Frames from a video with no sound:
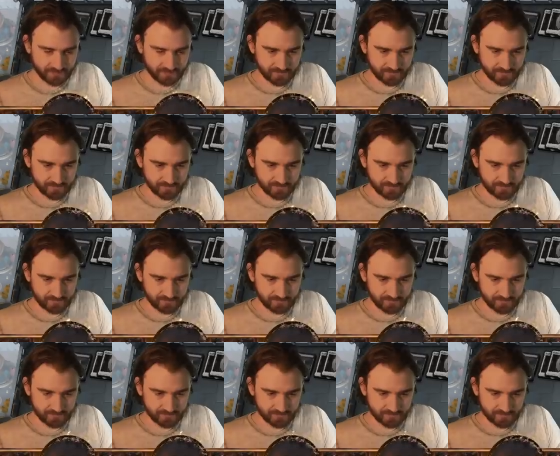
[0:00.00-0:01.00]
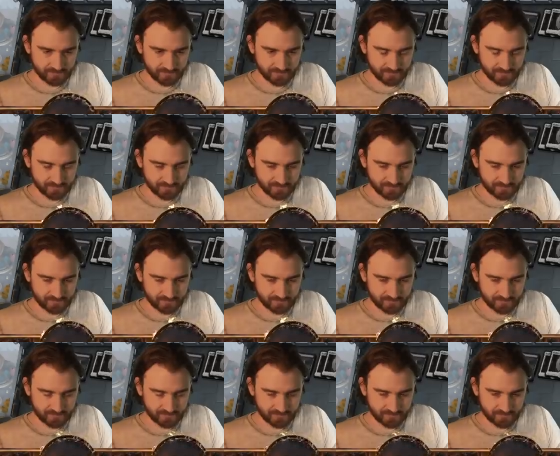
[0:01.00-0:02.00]

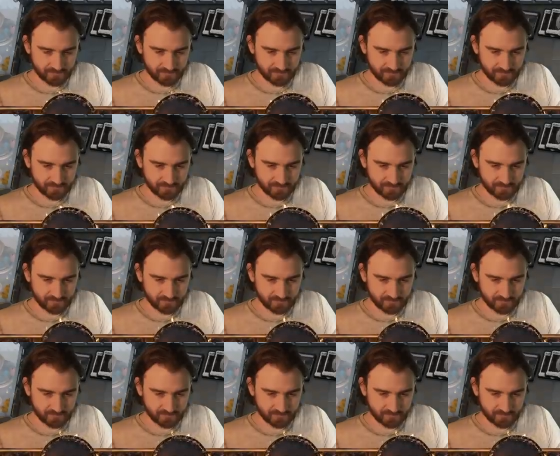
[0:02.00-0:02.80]
(no one is talking)